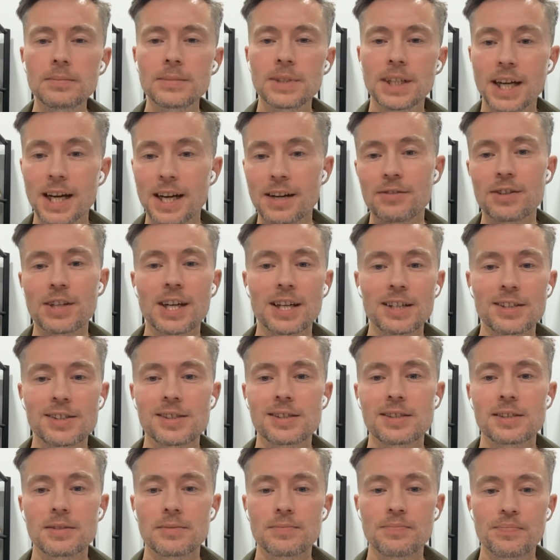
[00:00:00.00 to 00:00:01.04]
kind of a
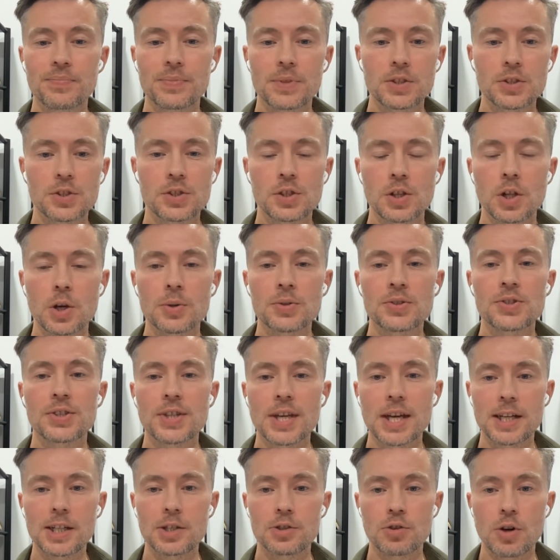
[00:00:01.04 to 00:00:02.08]
nice slow
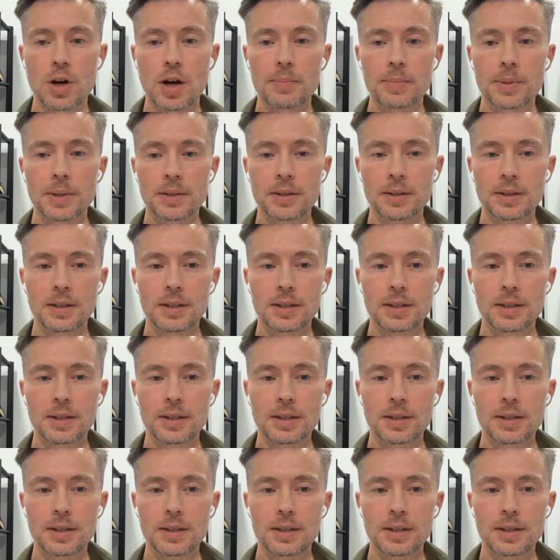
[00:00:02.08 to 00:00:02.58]
steady drop.